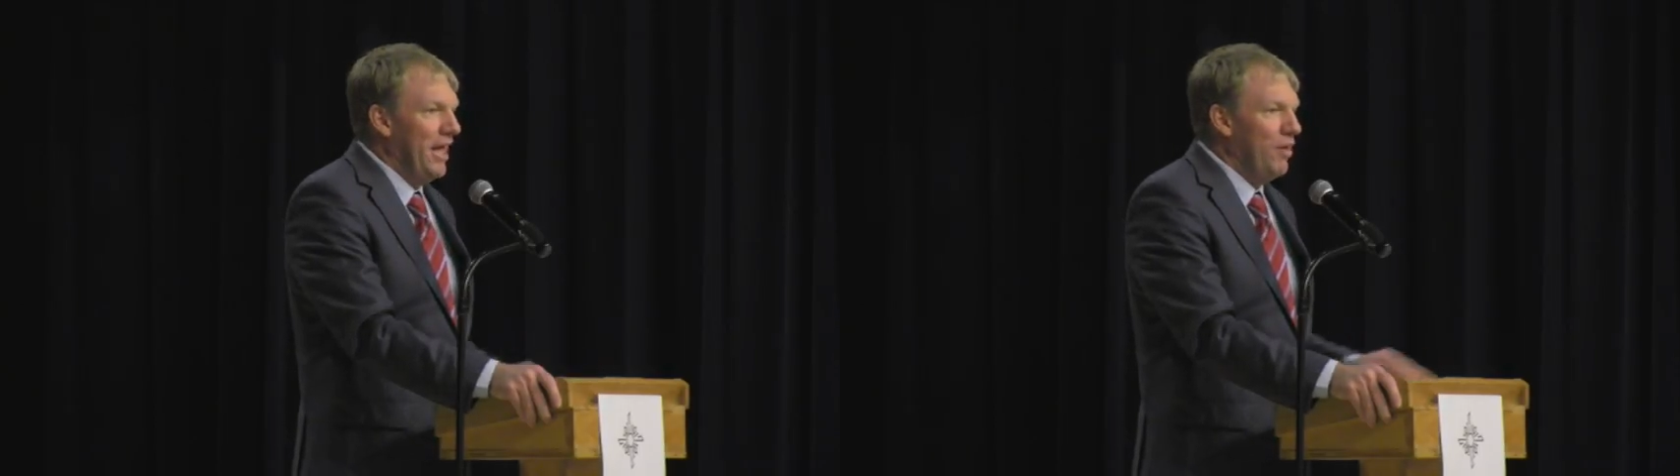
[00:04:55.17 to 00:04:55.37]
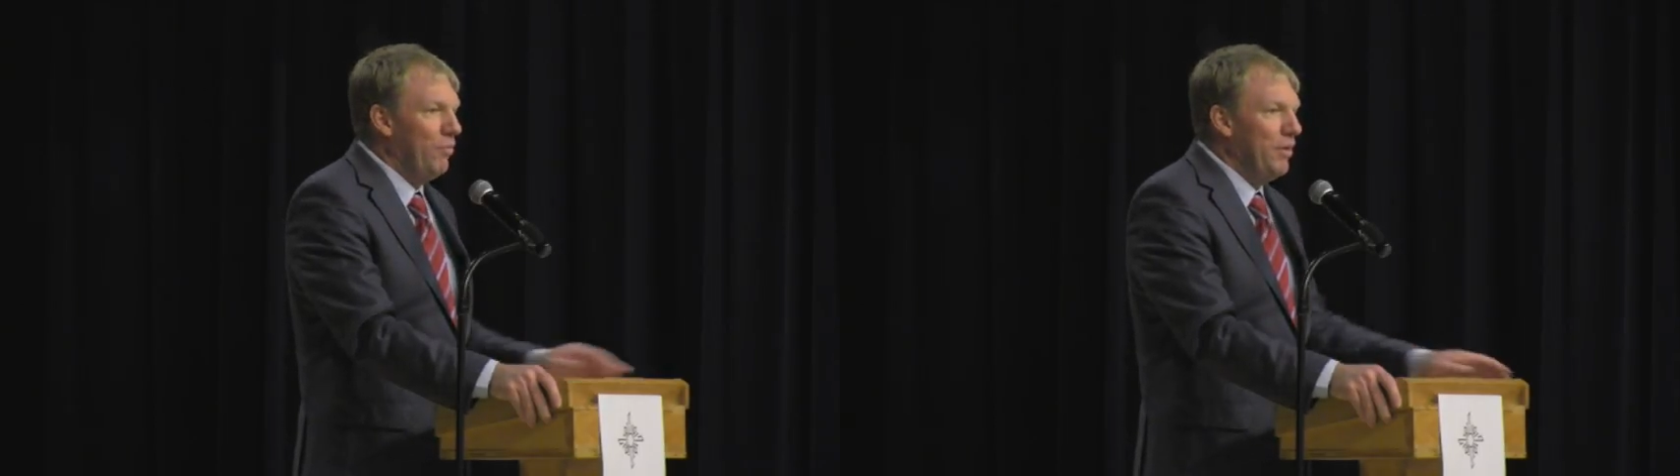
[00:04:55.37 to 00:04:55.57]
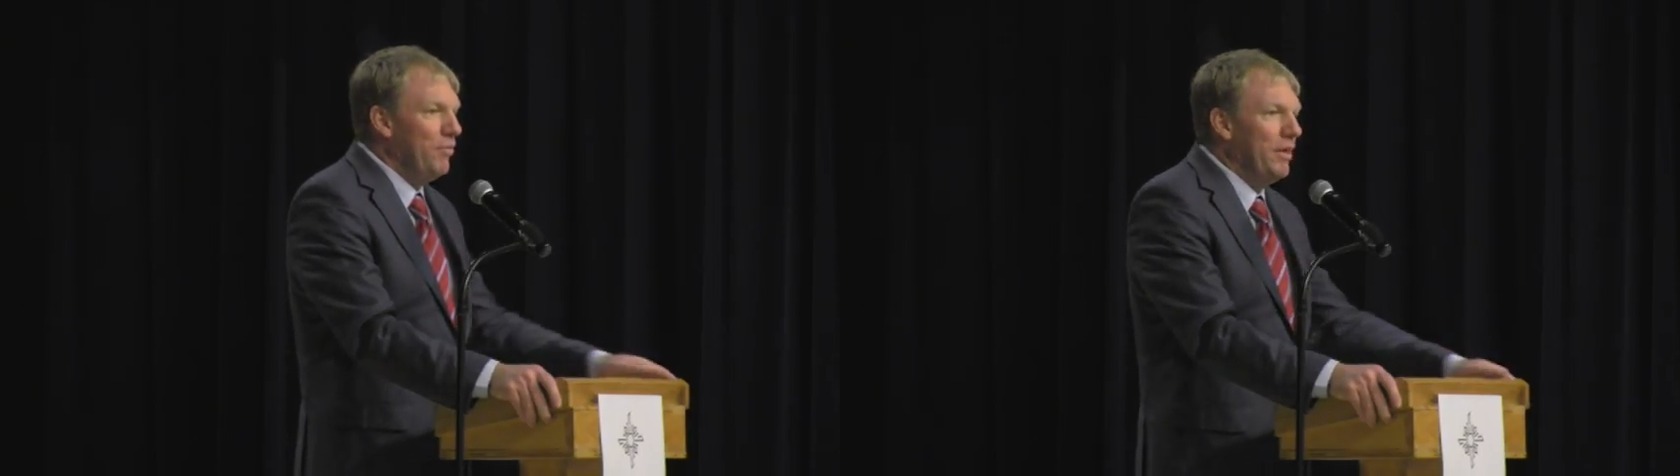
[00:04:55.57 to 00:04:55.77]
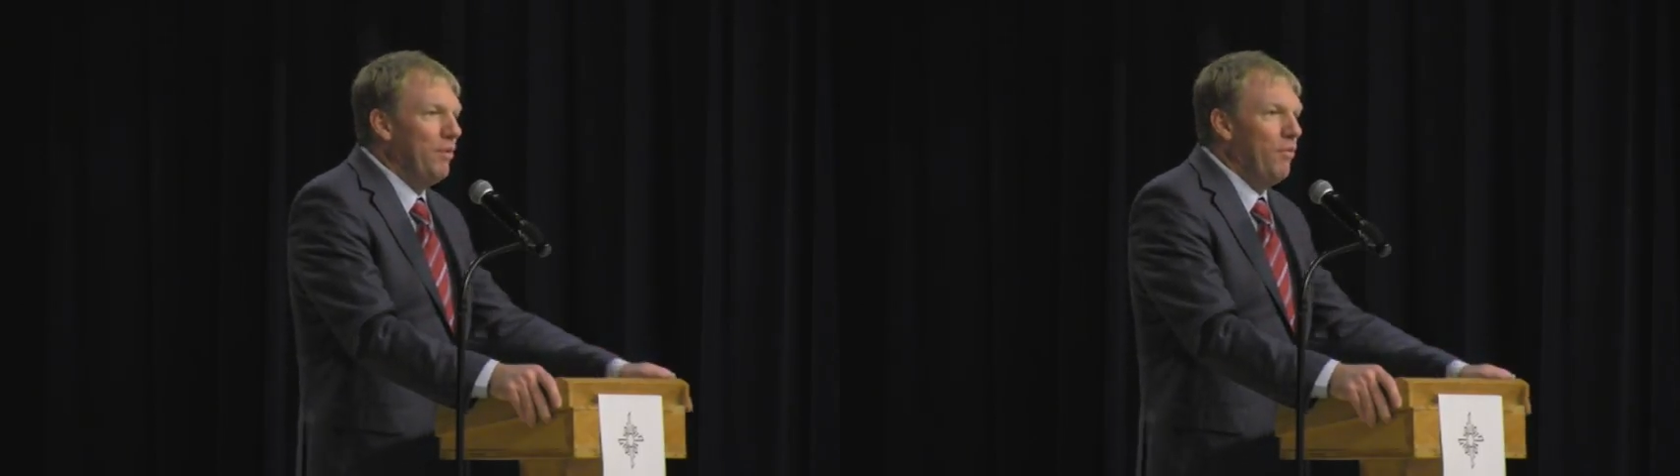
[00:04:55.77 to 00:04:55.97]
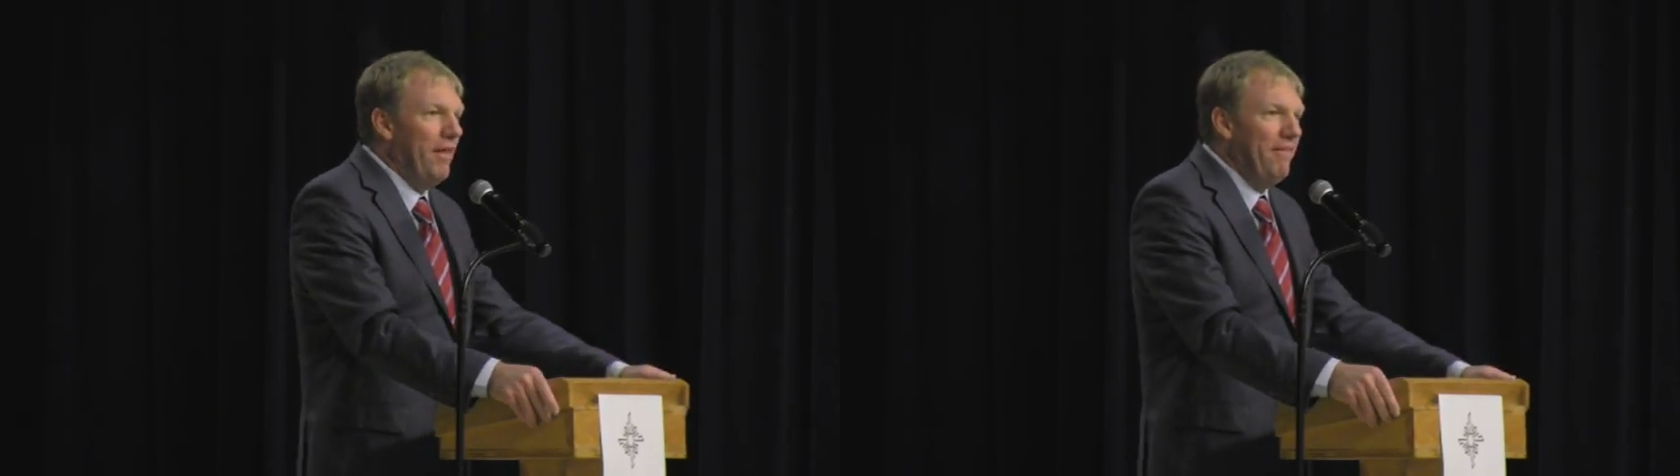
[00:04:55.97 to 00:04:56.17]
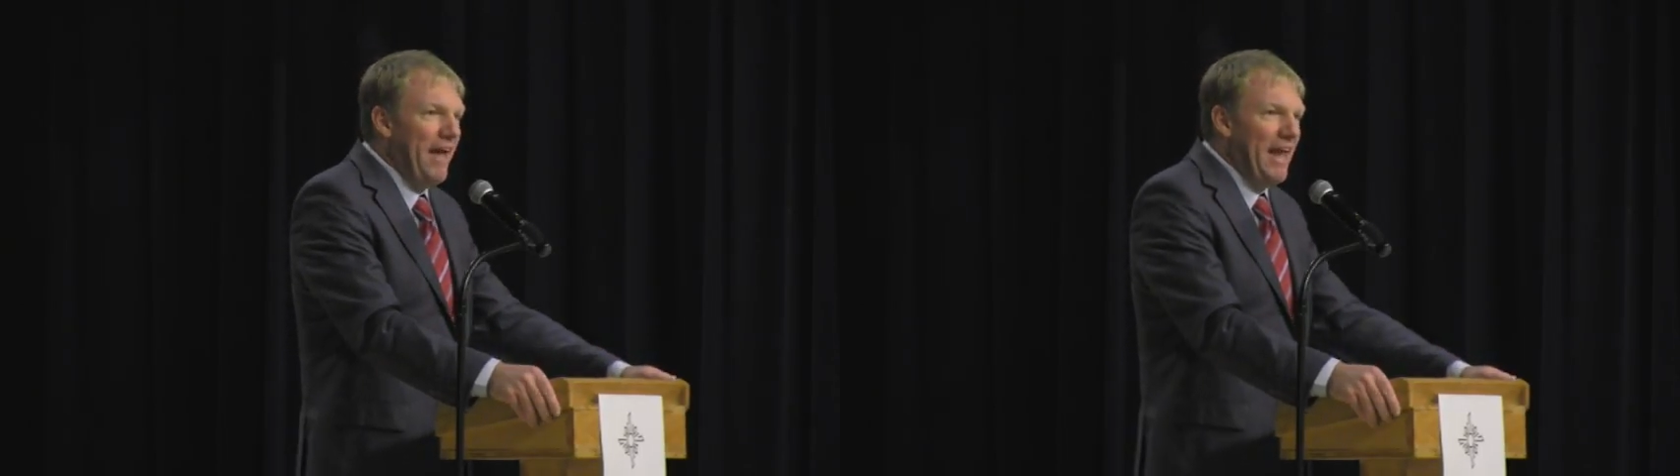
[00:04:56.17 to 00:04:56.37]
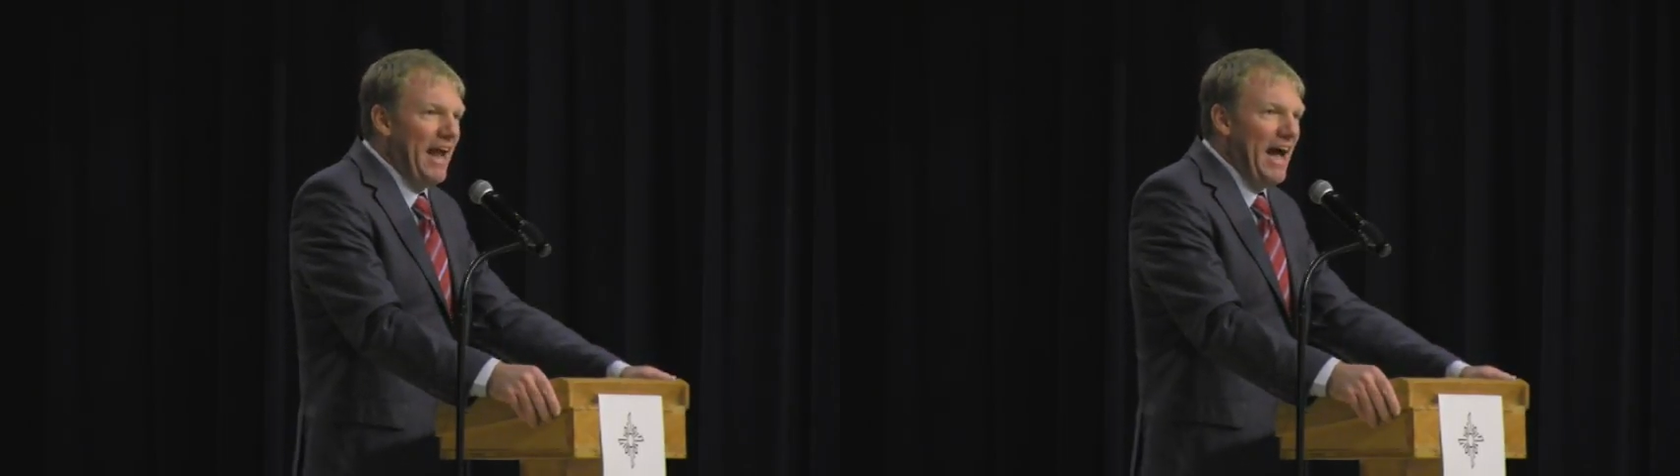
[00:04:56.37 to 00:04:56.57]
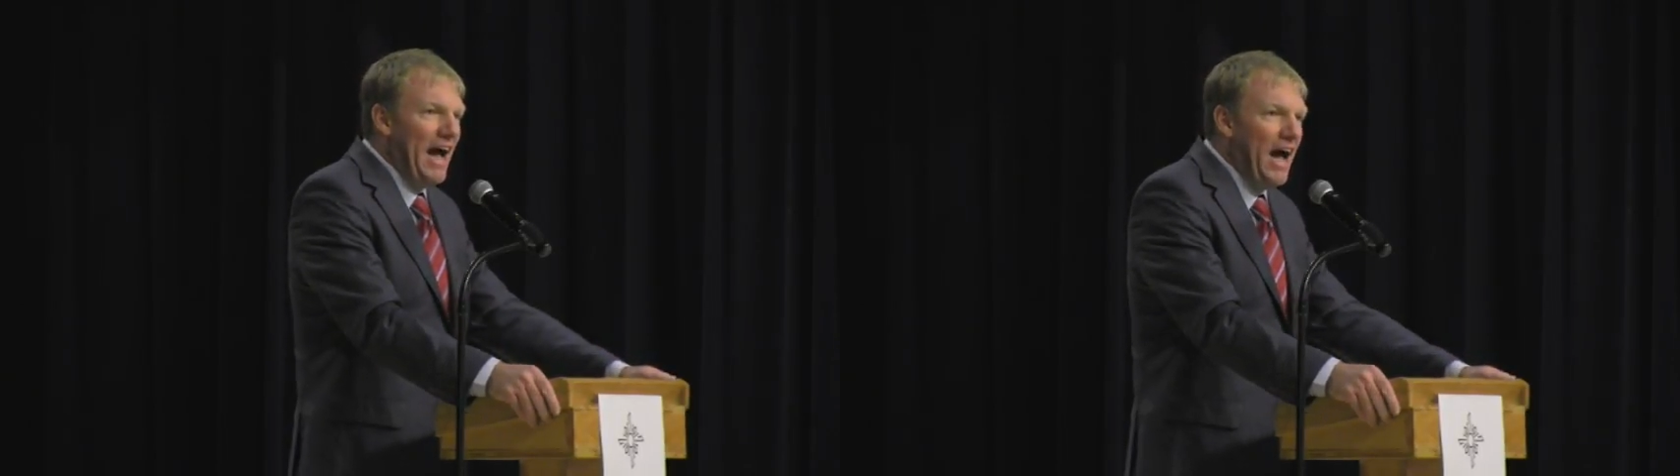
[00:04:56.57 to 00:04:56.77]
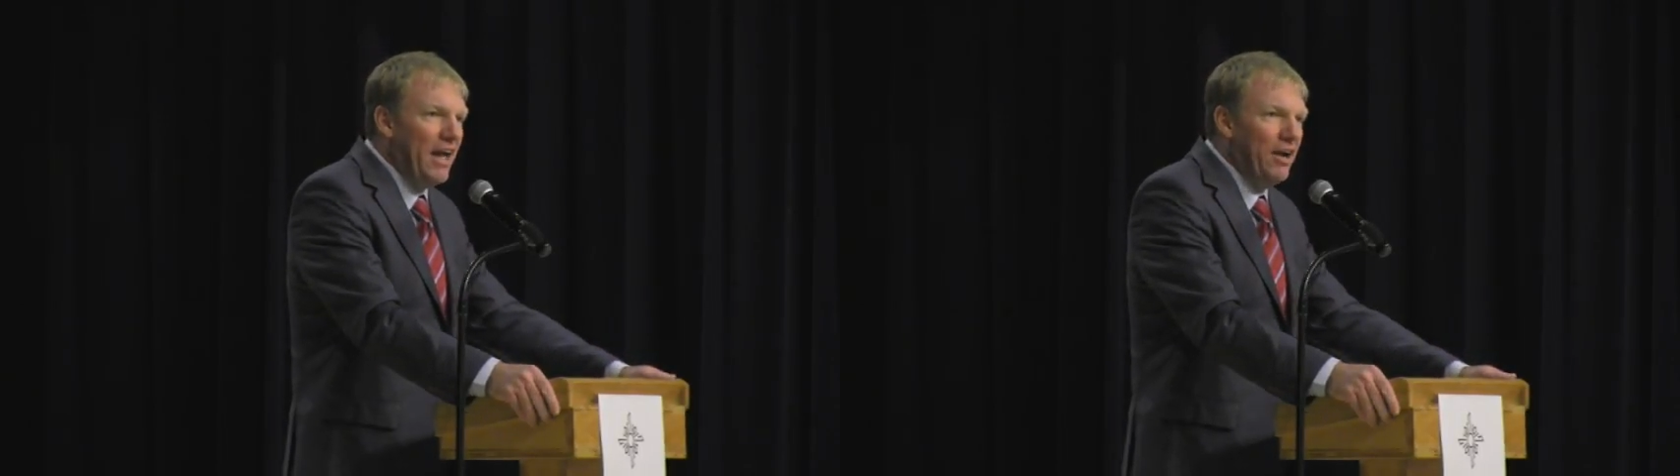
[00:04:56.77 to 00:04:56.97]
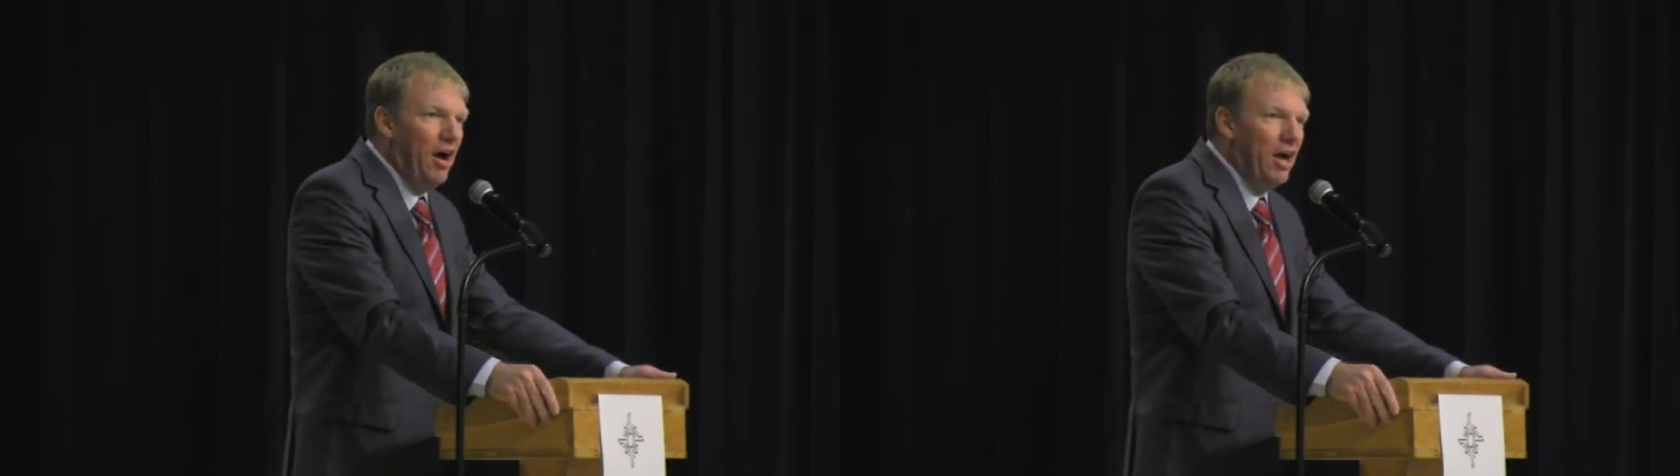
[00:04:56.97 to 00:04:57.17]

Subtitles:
And we really want that hot